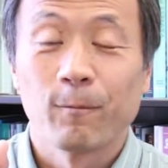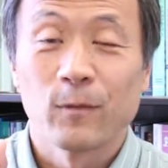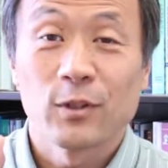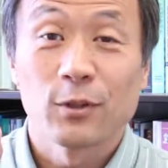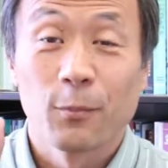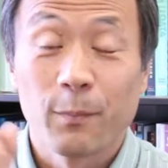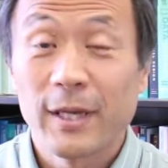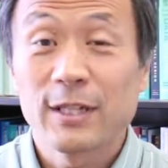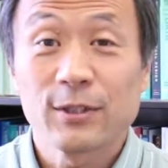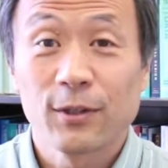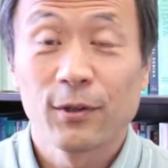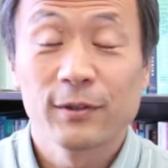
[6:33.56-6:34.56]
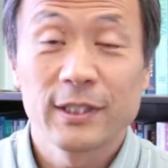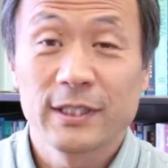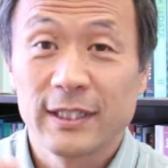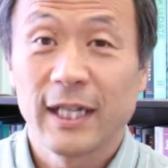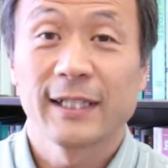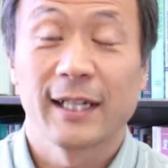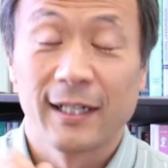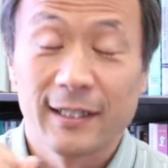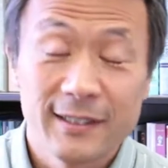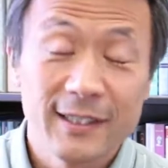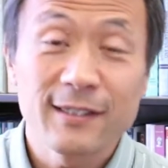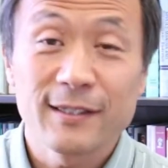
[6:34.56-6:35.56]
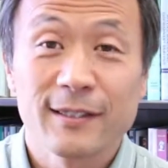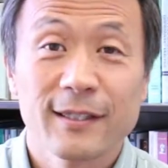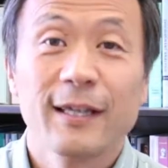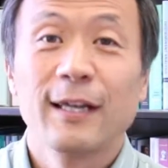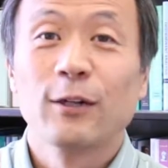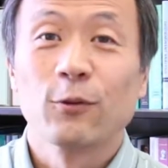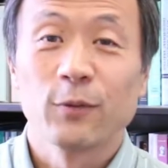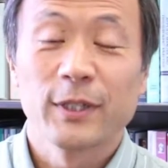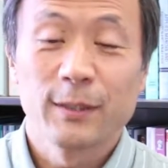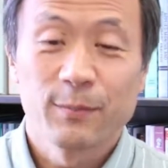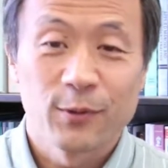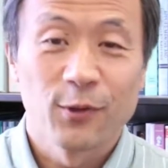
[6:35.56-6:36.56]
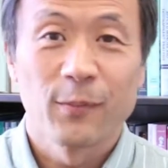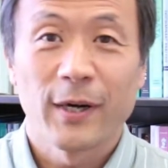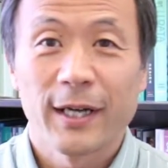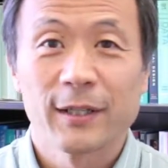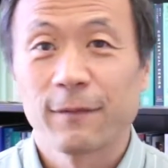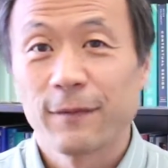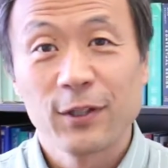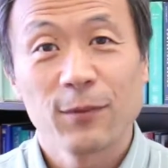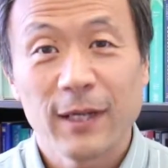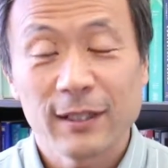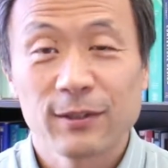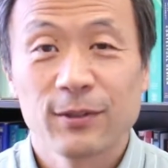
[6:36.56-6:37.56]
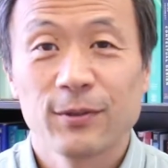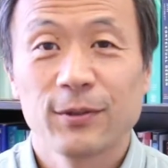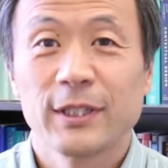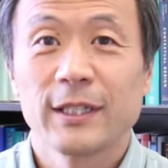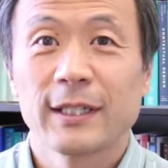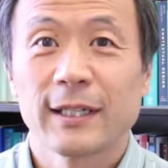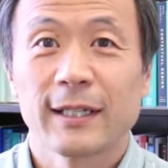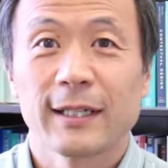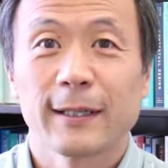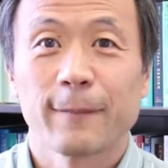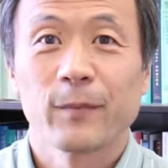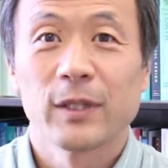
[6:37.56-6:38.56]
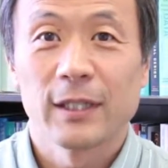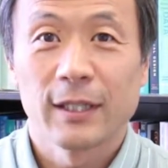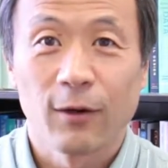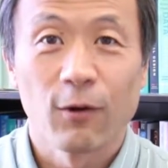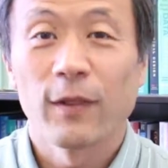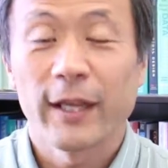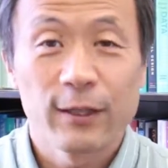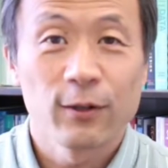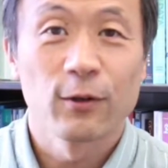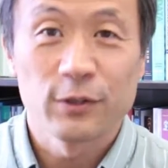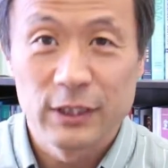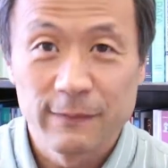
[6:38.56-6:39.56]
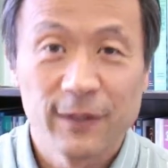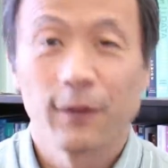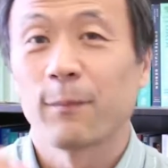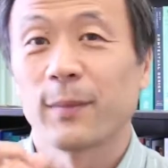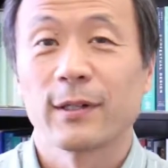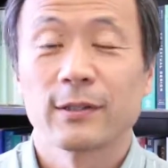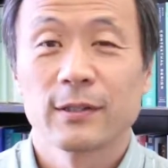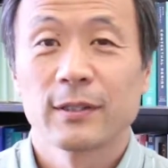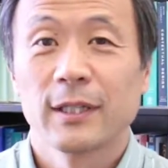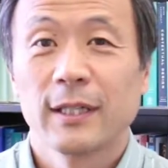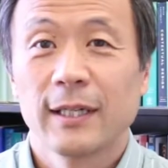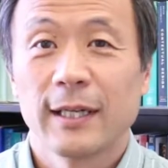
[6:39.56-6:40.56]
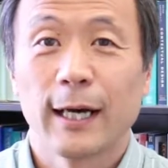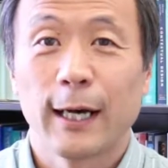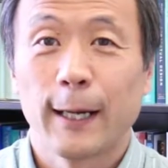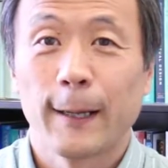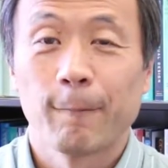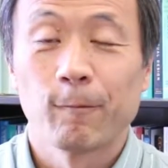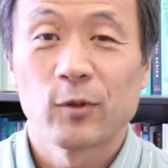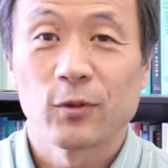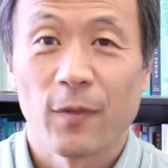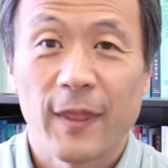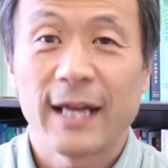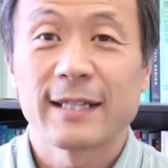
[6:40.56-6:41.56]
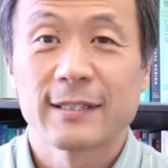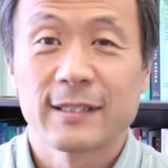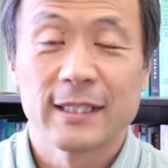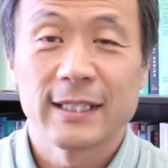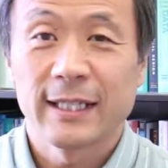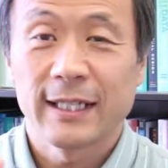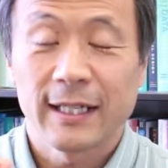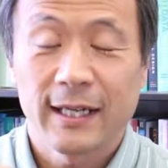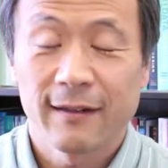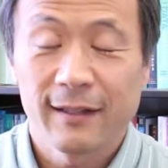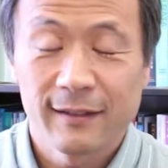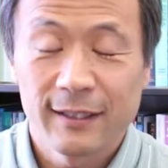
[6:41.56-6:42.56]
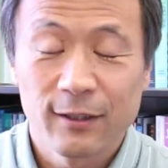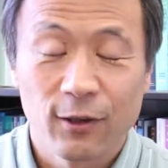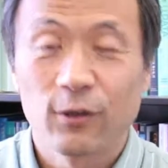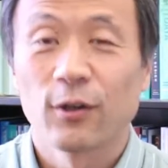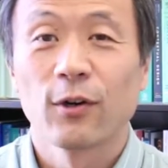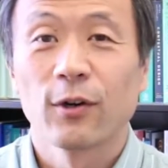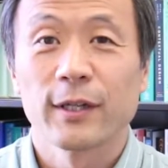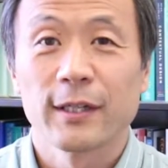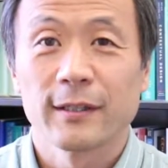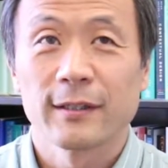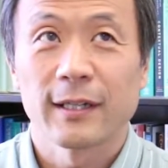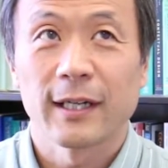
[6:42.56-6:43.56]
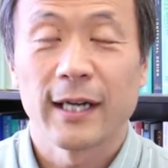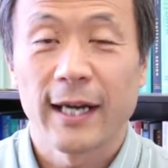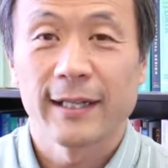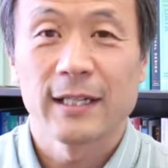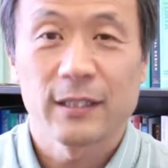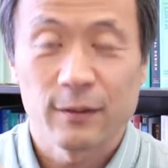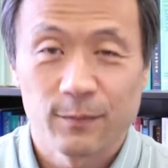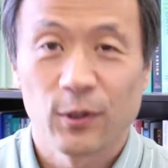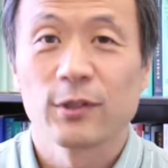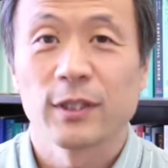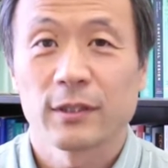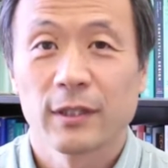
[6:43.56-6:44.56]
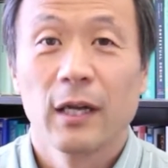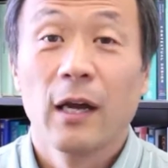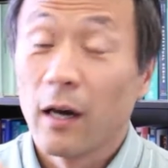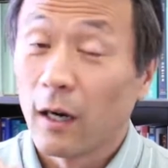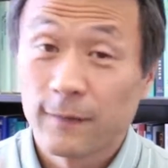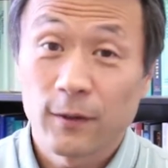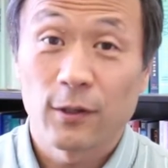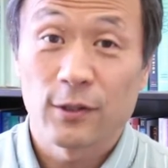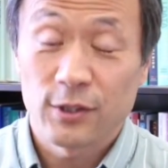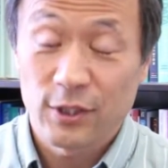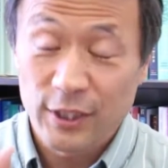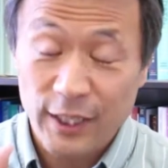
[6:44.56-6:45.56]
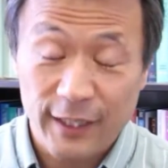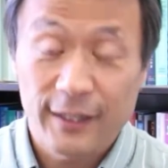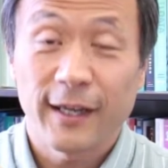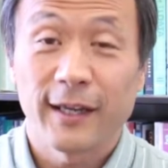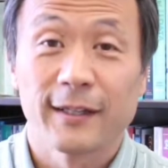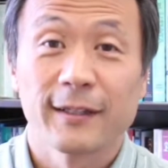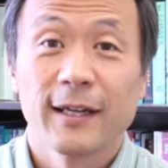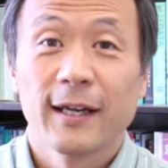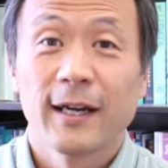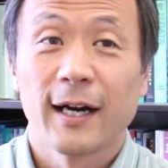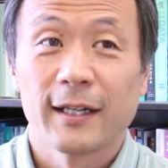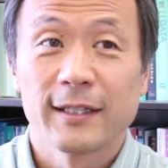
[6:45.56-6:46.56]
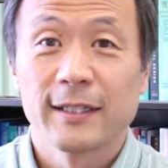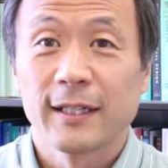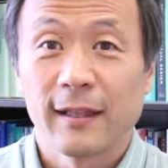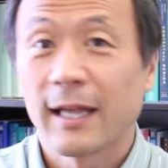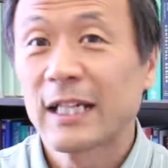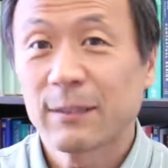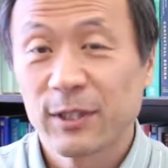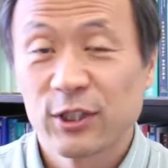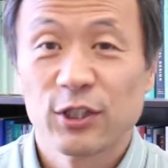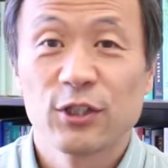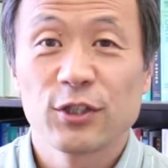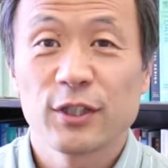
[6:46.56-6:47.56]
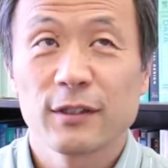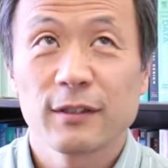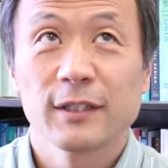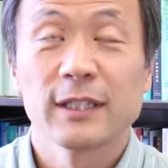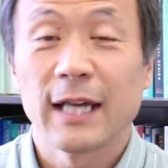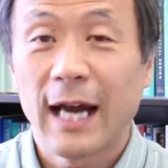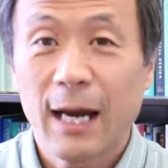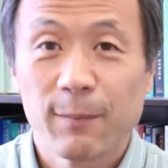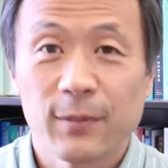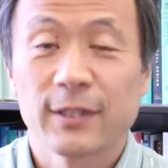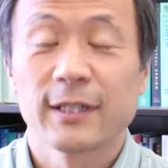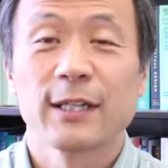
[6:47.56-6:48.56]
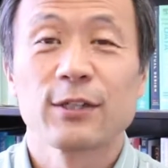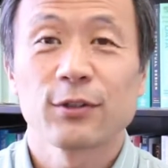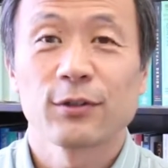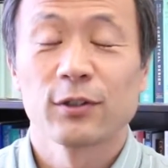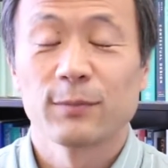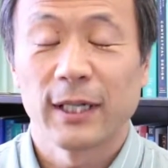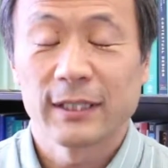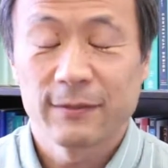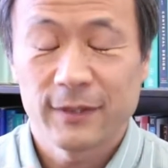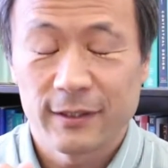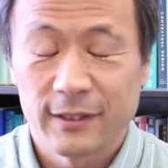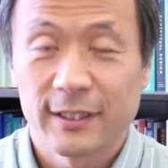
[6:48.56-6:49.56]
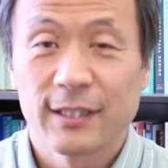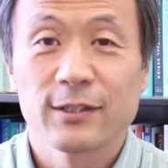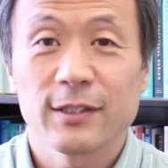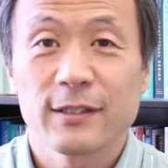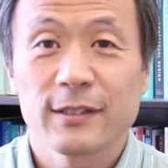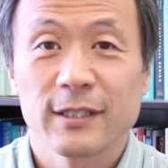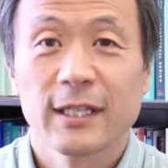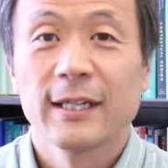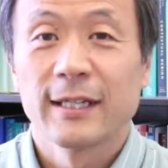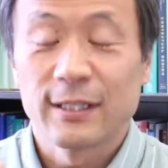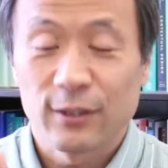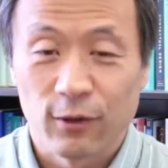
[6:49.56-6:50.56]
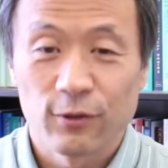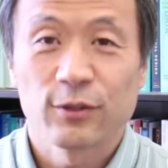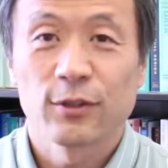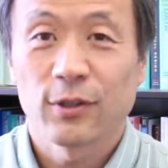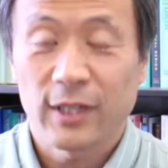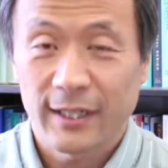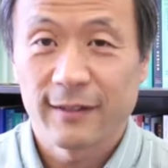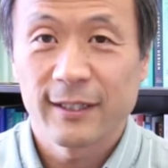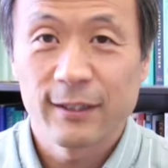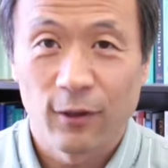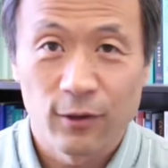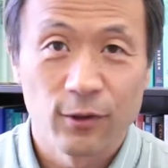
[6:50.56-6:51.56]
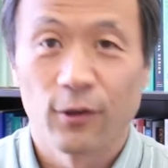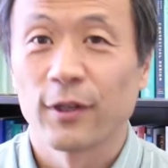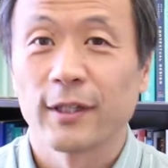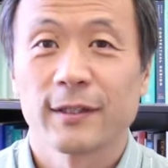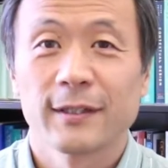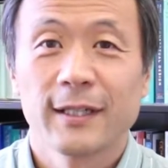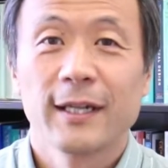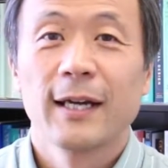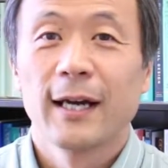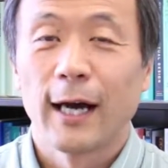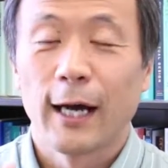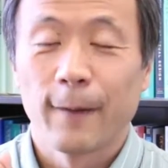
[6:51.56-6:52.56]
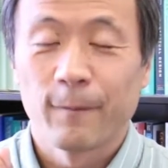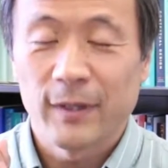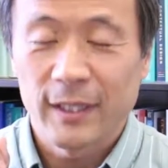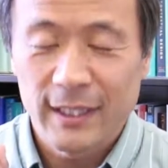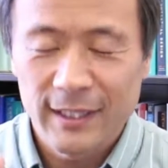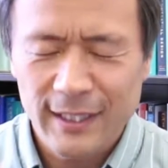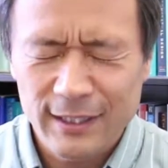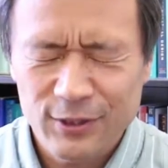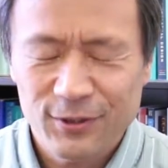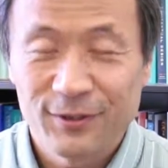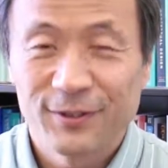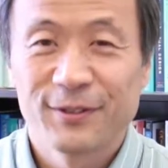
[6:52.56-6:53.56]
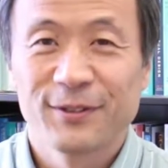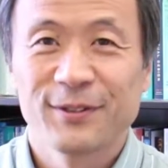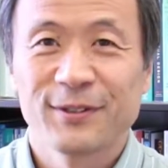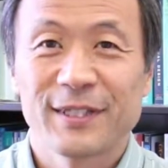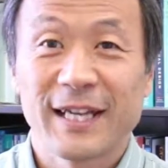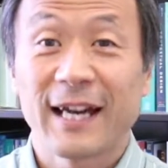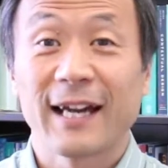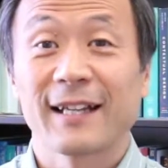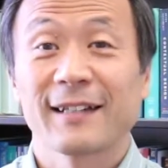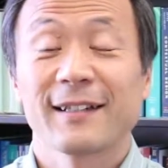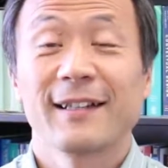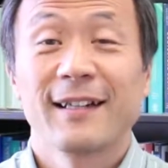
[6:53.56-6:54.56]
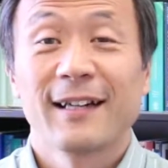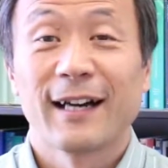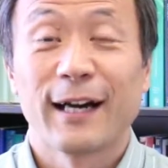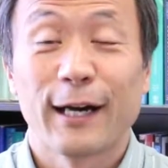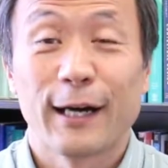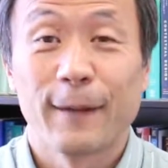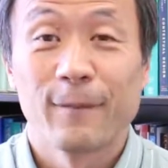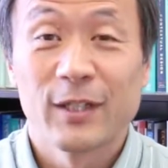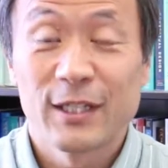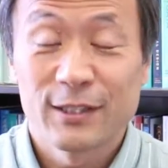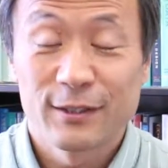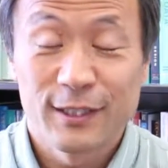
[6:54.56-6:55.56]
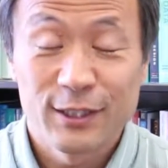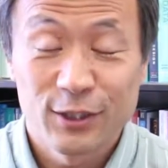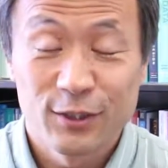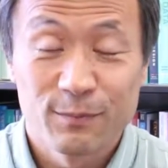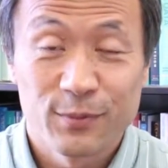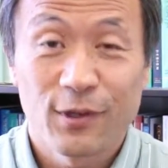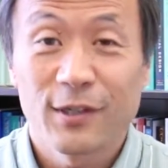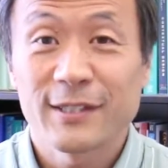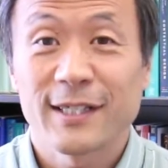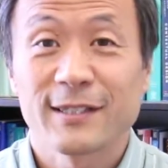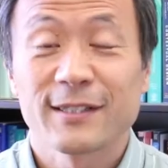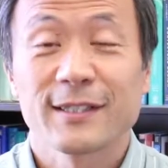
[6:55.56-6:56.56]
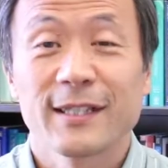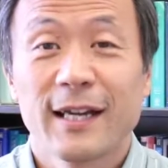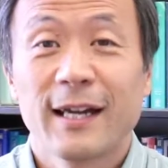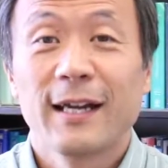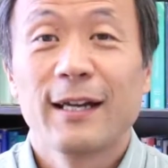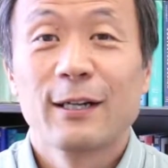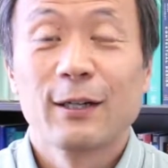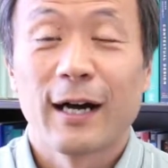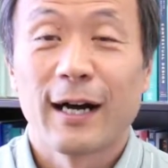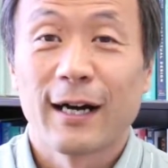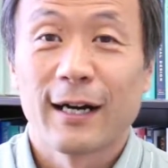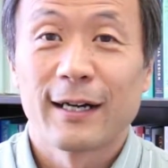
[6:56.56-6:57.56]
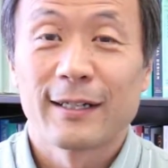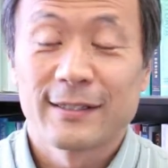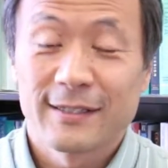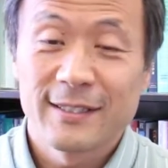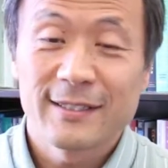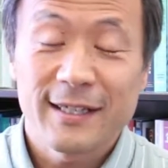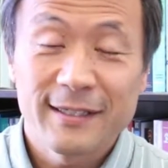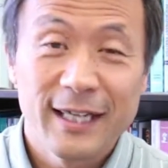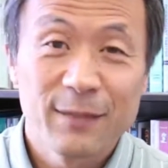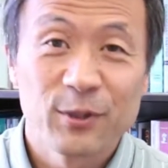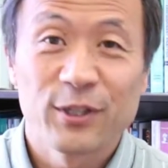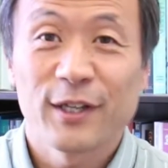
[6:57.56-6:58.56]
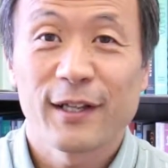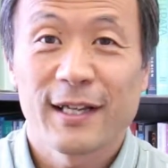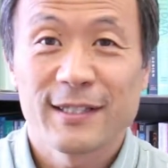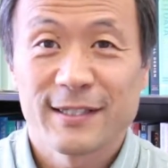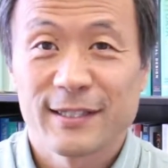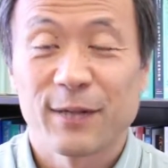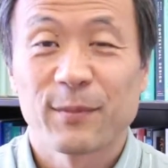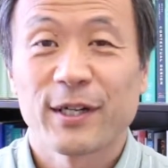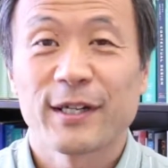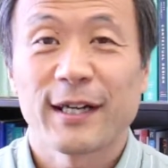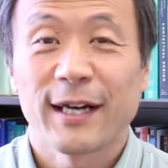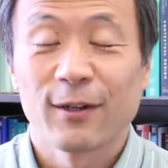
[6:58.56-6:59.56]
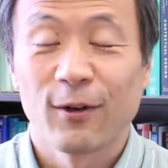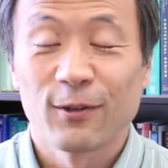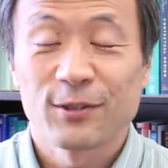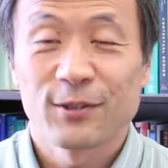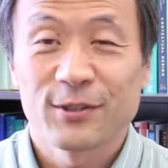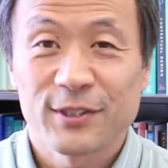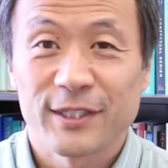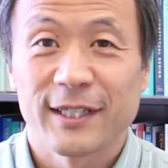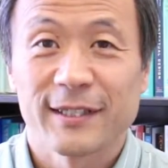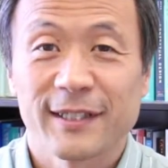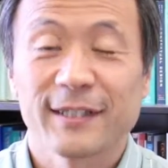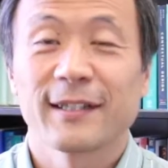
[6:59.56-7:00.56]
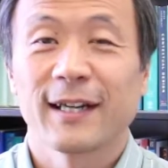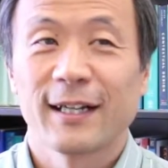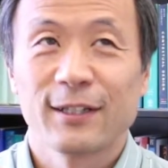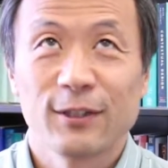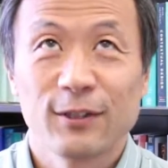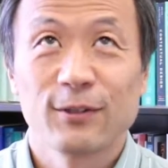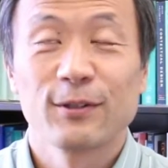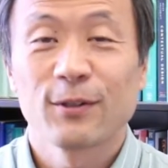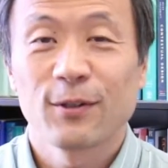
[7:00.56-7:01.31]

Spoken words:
So based on this data analytics, we provide feedback to the online course developers. So that's the currently ongoing NSS project. Of course, here again, the learning by teaching, the application of artificial intelligence is also currently ongoing. In addition to do that, these two projects, since I came here last summer, I also started a new